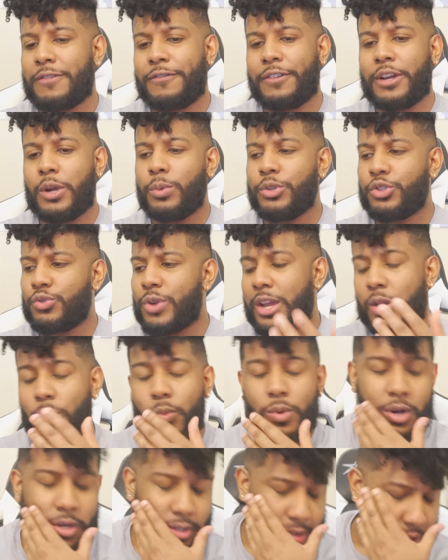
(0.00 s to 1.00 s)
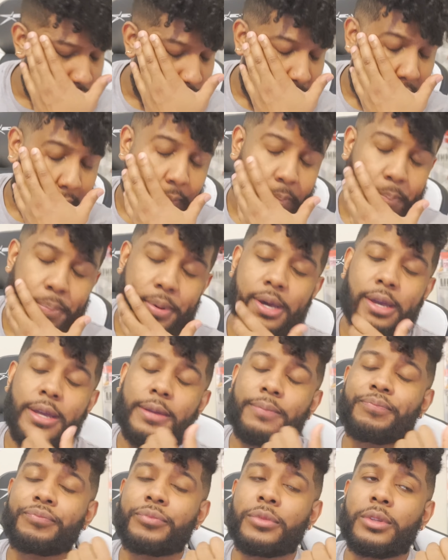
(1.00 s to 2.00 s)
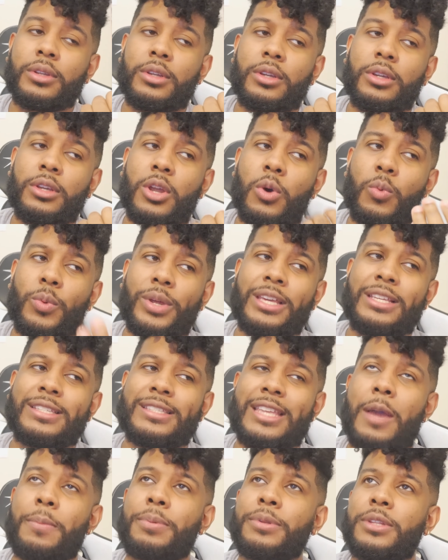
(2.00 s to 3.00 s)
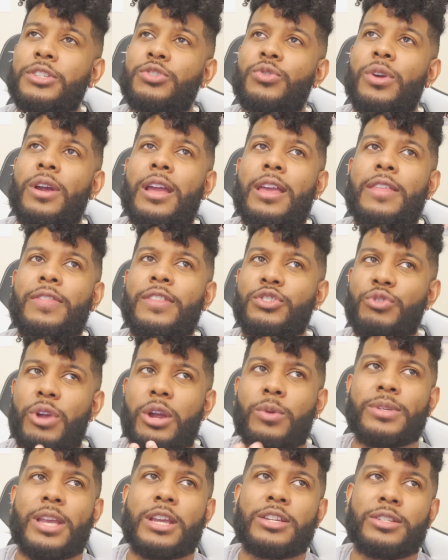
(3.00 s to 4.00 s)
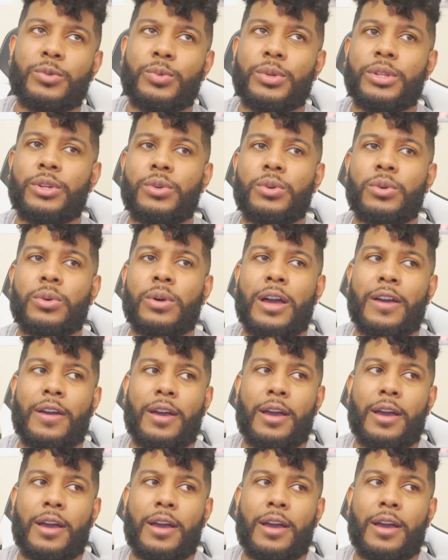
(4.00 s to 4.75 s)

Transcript: I forget which track it was, but you know, when he sampled this track was actually really cool.